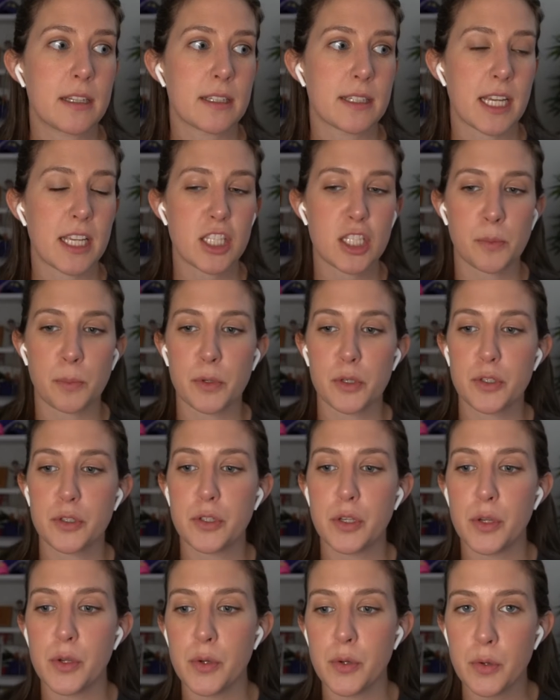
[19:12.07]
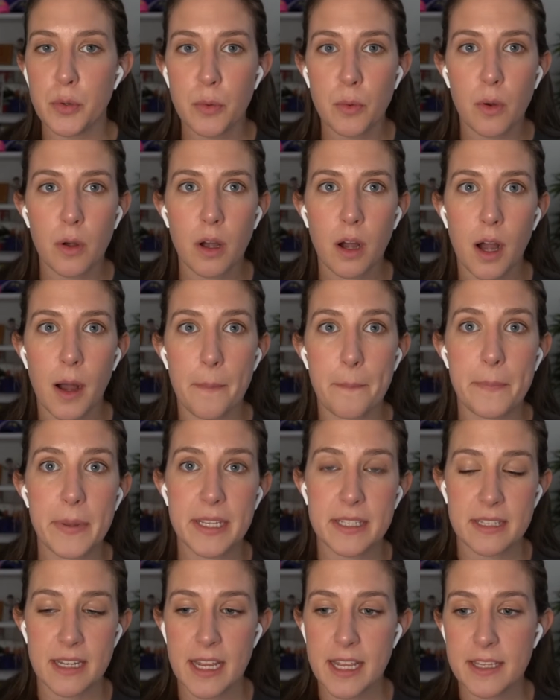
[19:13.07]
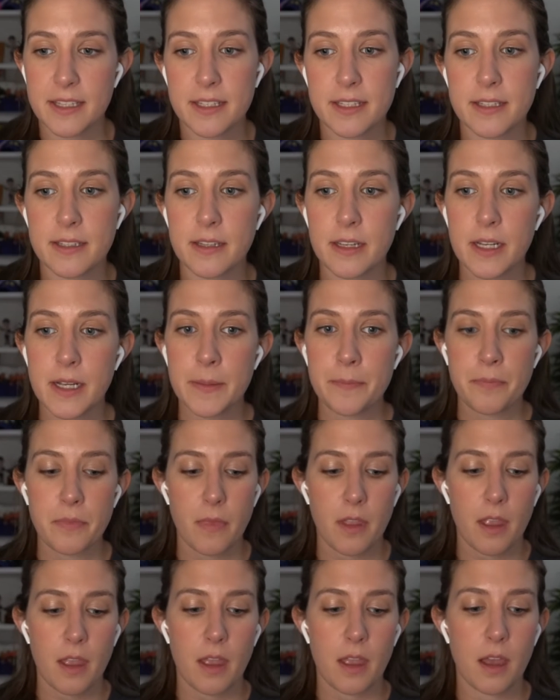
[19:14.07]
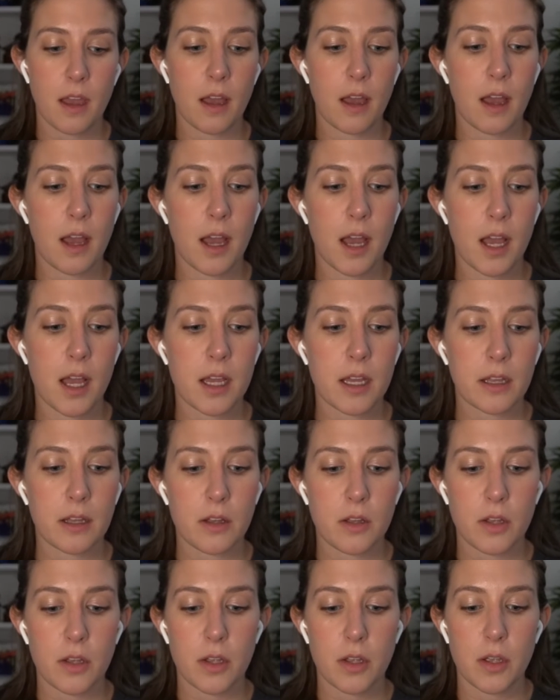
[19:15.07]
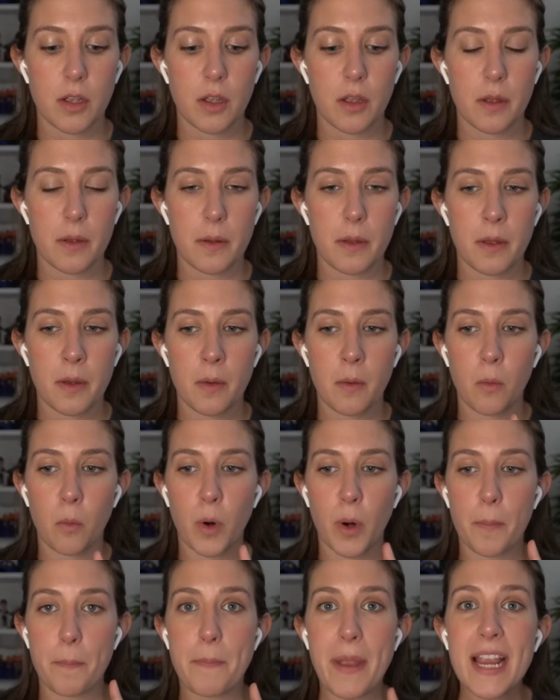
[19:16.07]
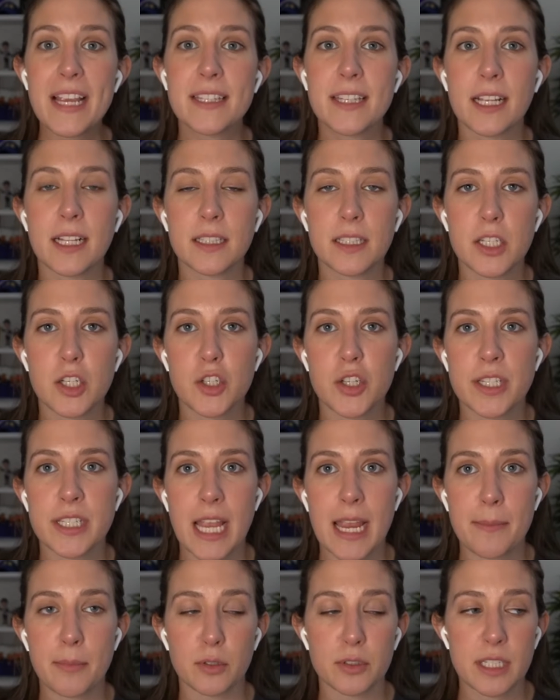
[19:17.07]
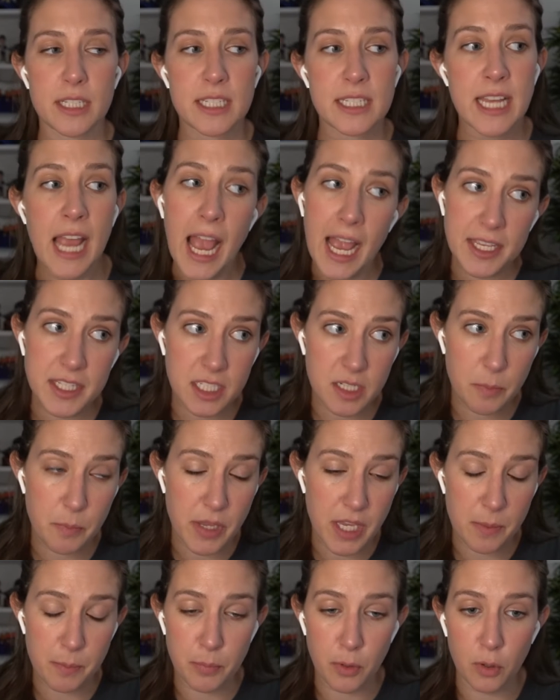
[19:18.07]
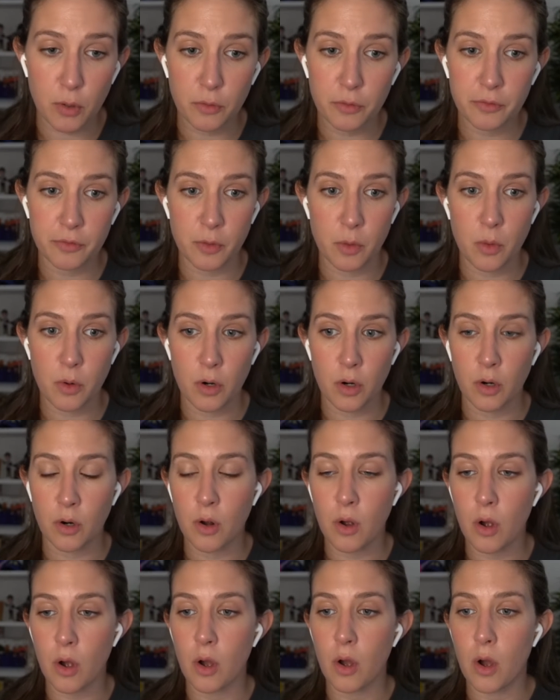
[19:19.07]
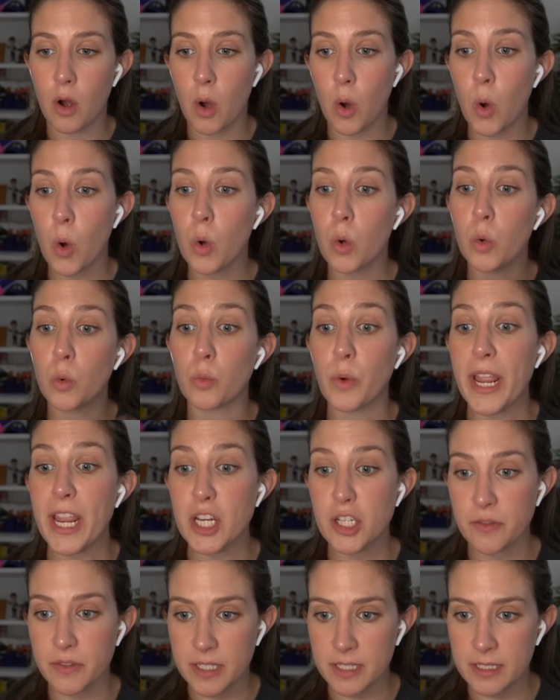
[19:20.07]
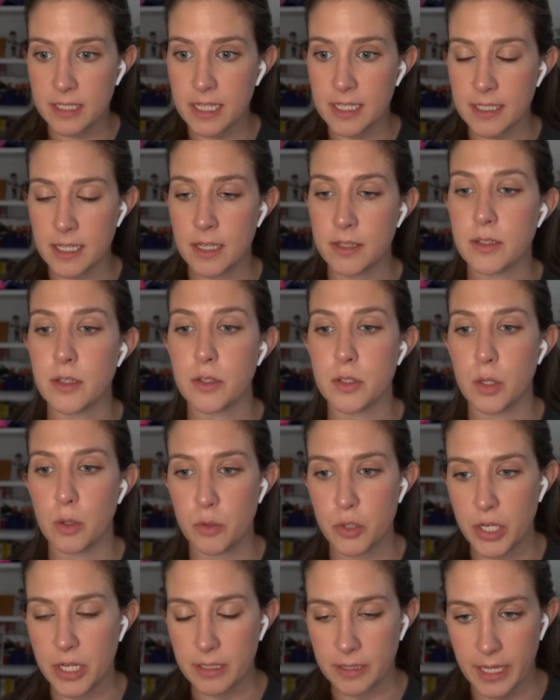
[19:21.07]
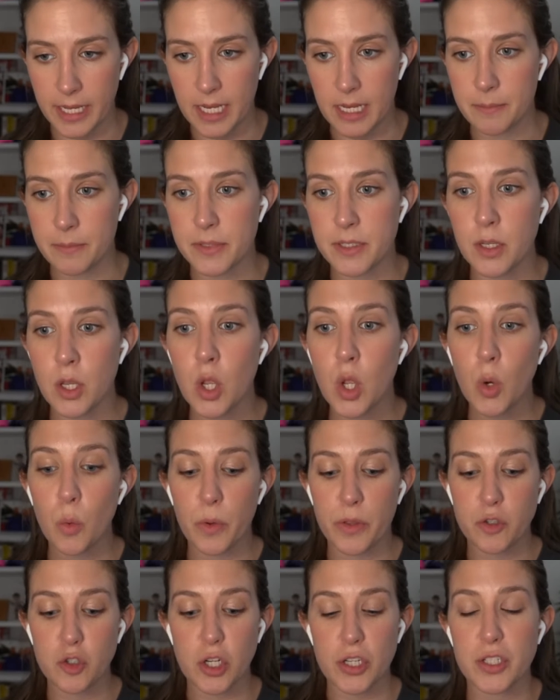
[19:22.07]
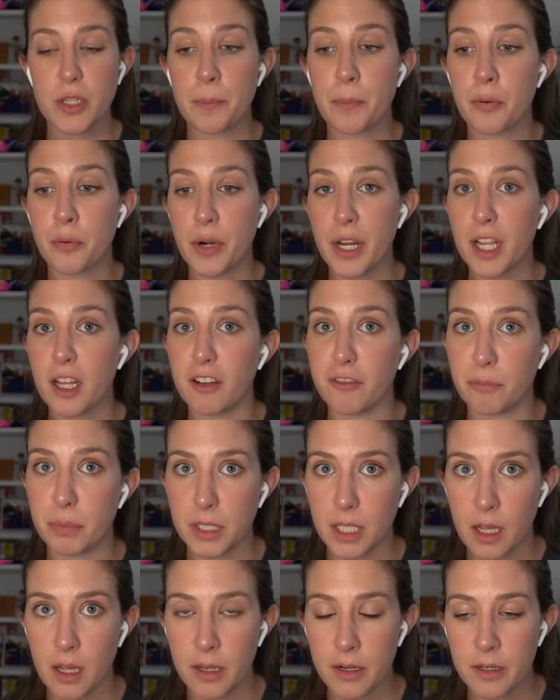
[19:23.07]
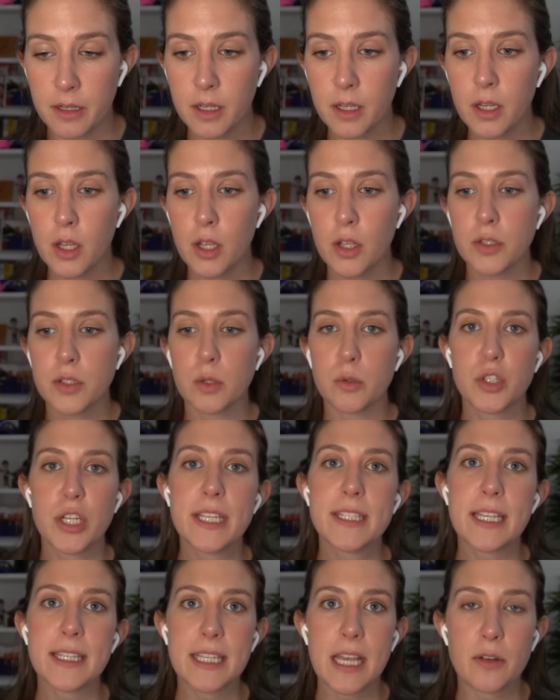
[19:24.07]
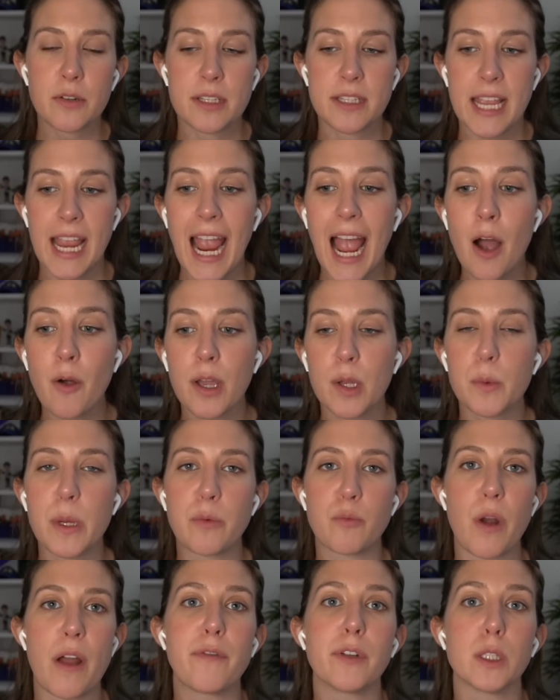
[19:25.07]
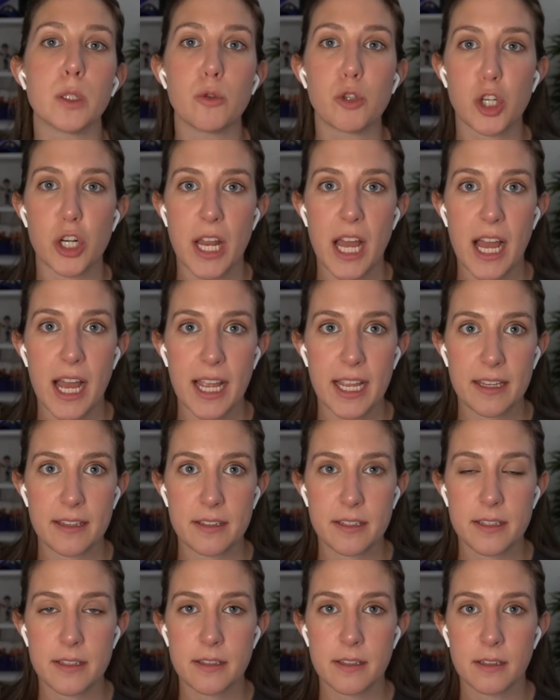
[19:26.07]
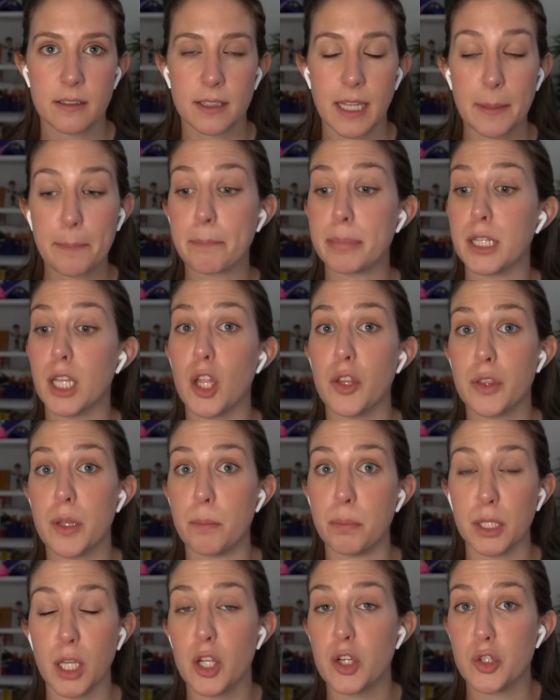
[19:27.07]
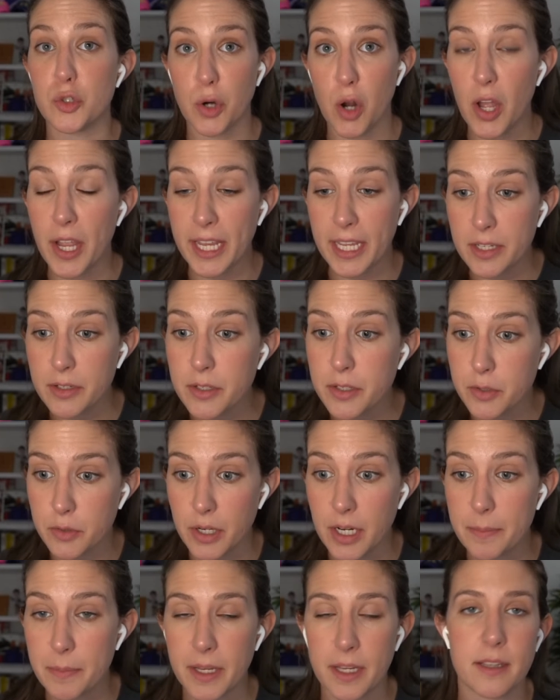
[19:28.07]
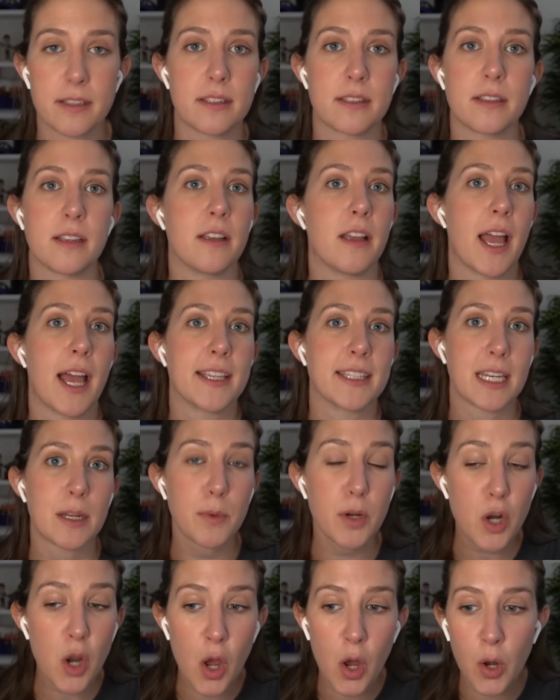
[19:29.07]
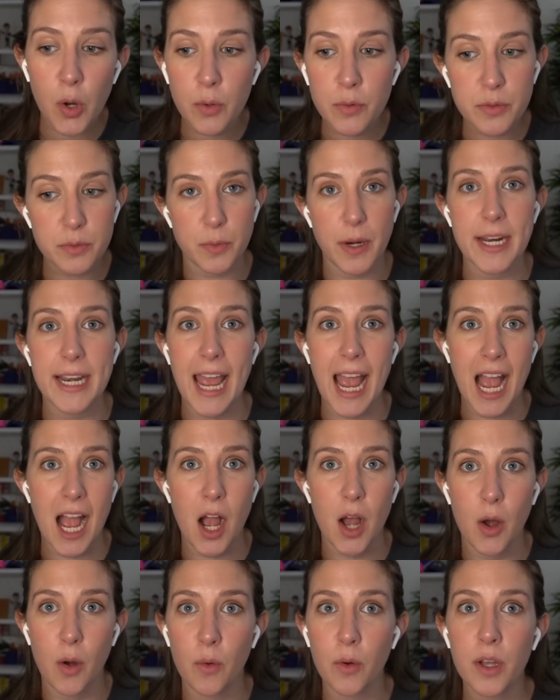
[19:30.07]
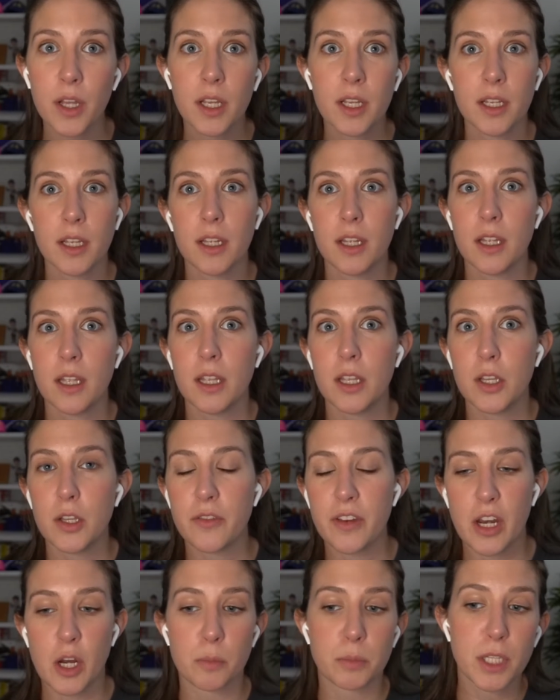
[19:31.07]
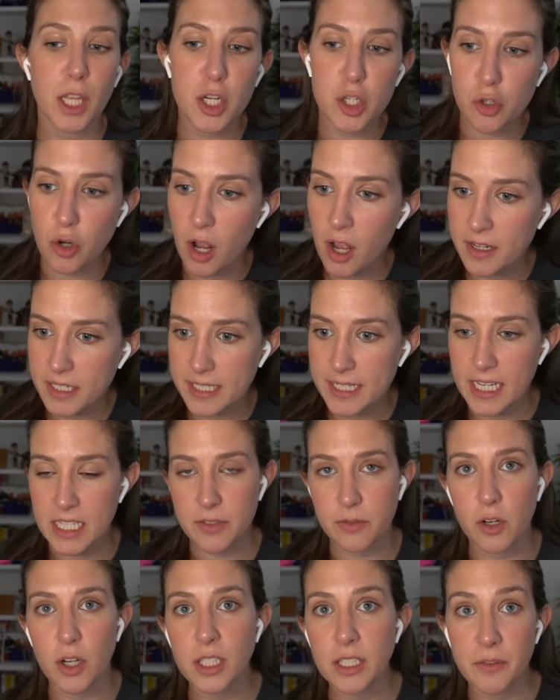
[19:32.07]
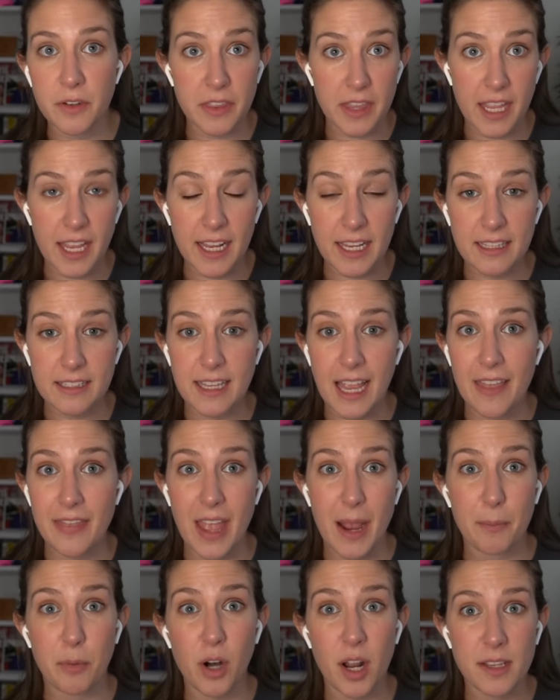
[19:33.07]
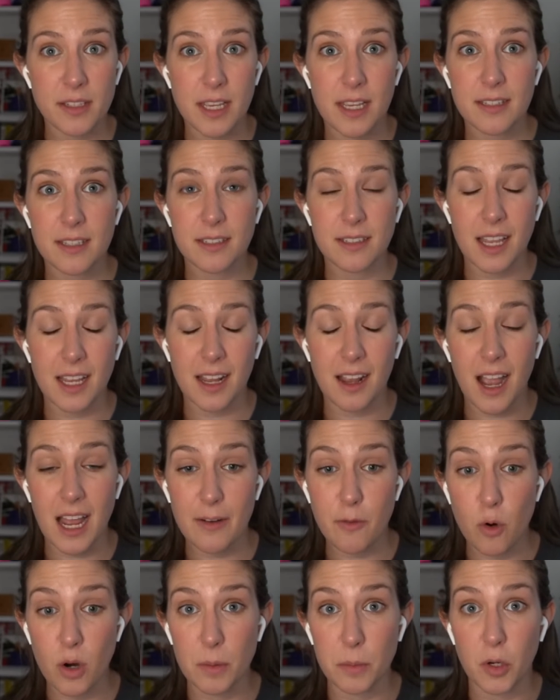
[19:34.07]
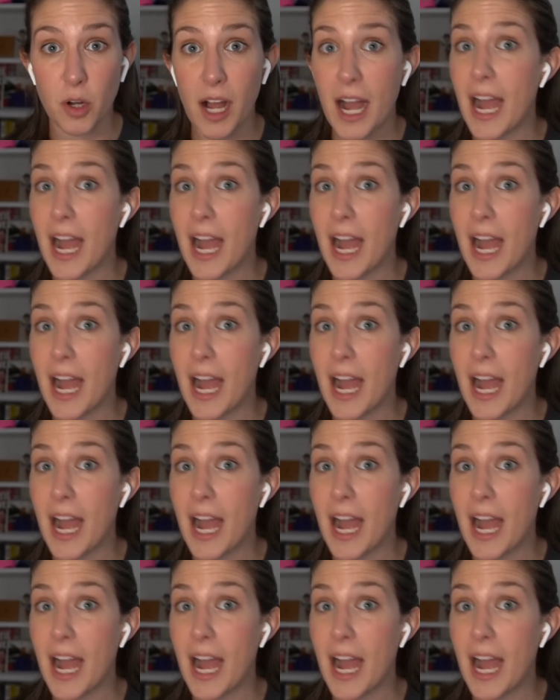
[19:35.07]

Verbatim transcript: decides to pursue a business uh, where basically she's able to test people for a whole range of diseases, so she claims, with just a prick of blood. So she sets mm-hmm. out to say, how can we revolutionize like blood, the blood drawing industry? Because as anyone knows, right now, you get your blood drawn to test for all different things, and that process is like kind of horrible.